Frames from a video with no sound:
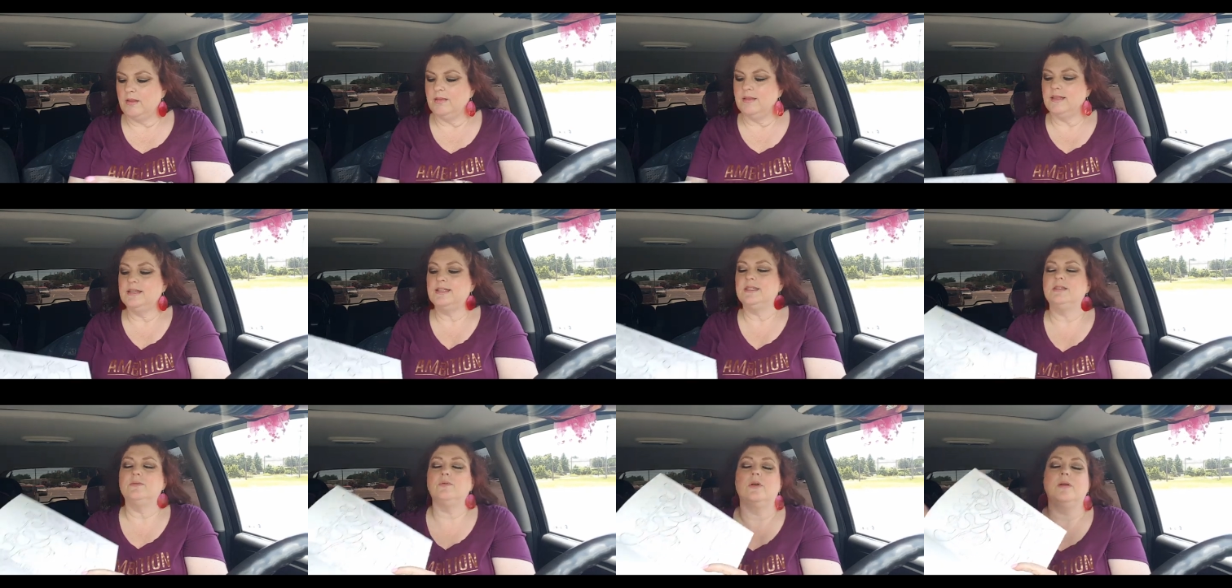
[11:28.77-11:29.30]

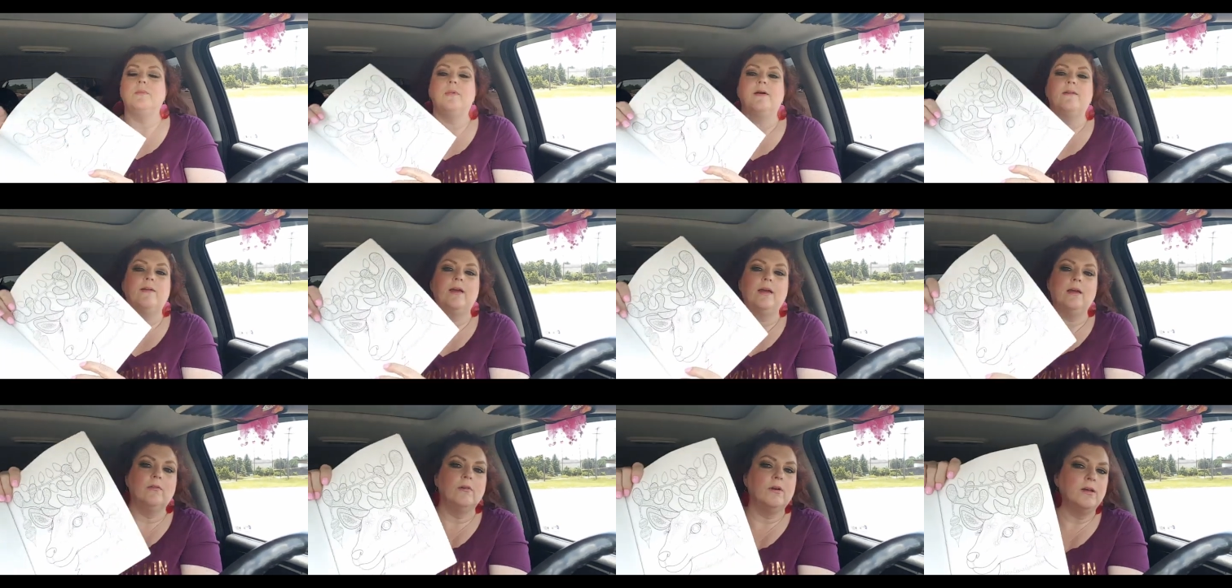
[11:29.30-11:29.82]
This is one of my
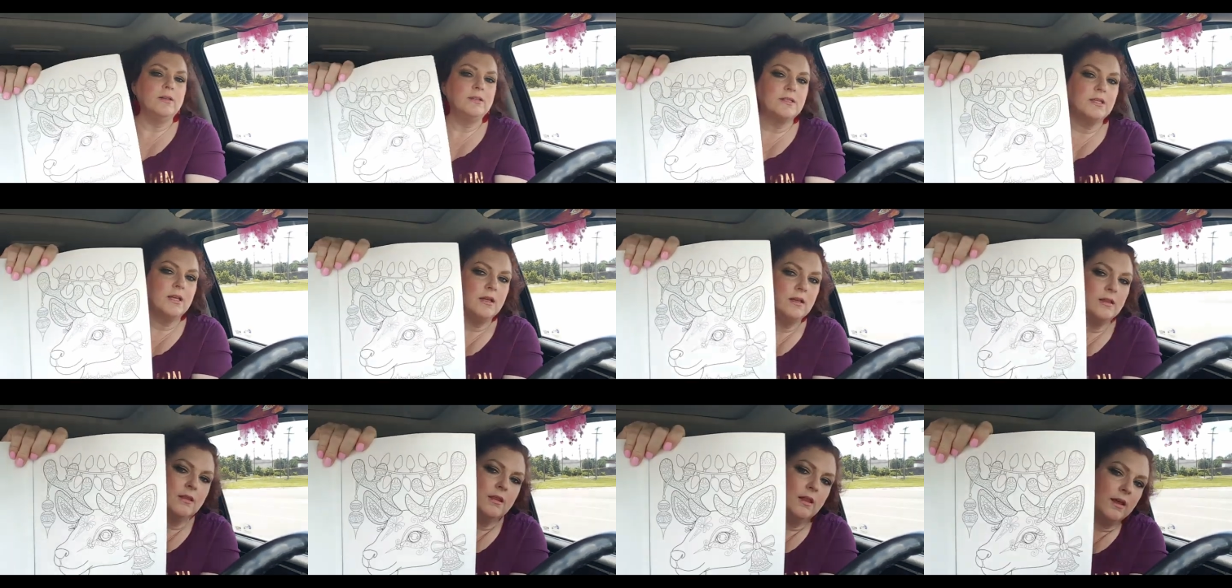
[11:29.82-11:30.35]
favorites.
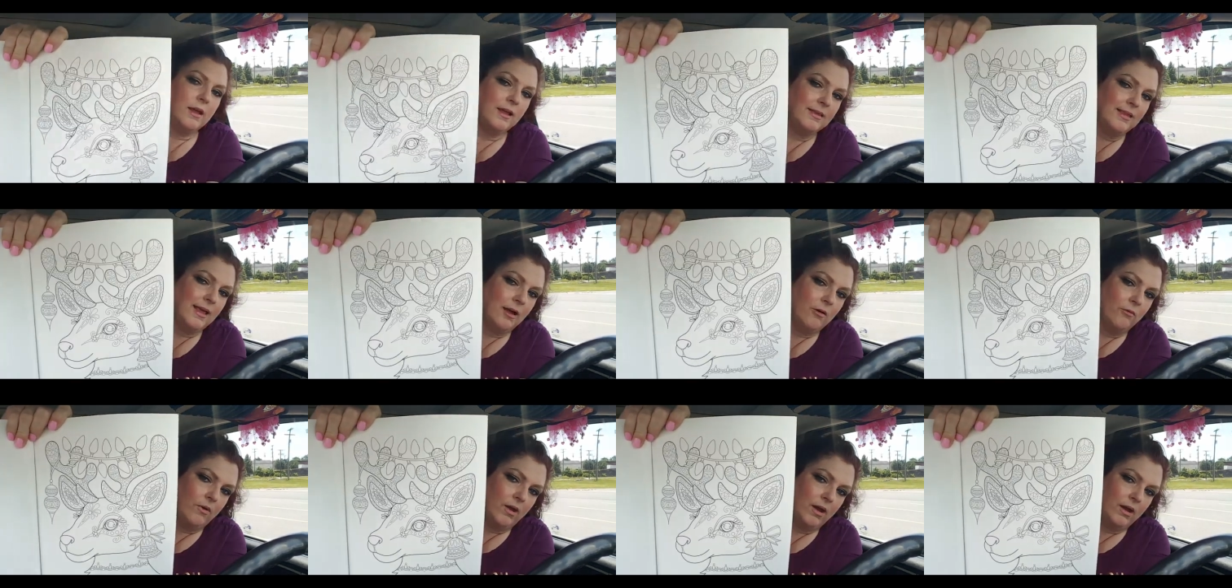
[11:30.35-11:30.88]
Look at
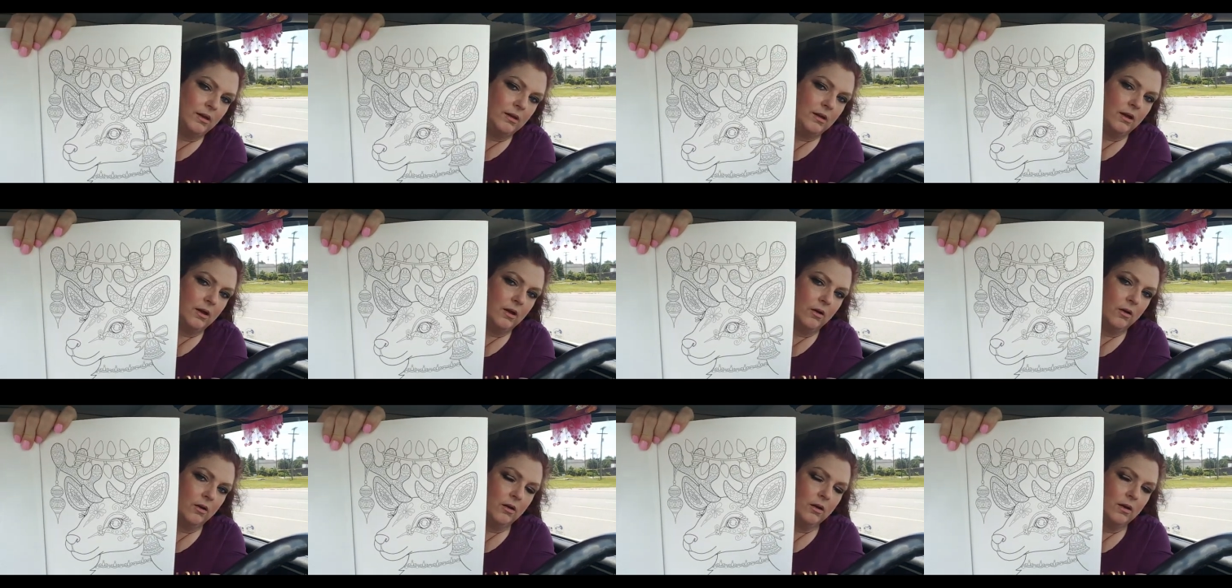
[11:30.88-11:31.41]
that
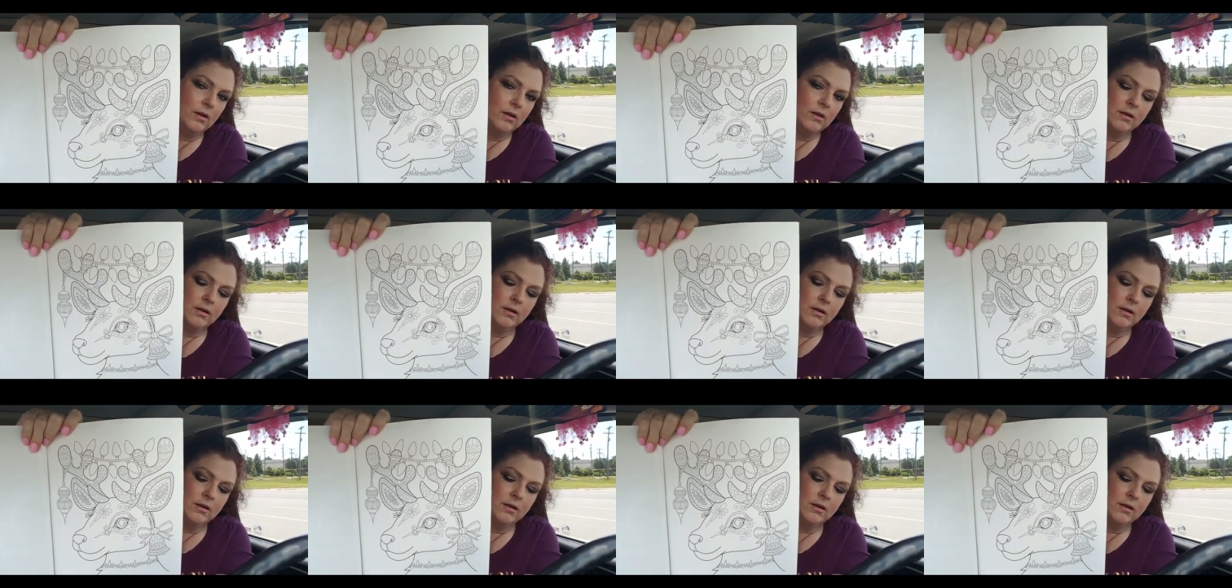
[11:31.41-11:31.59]
reindeer.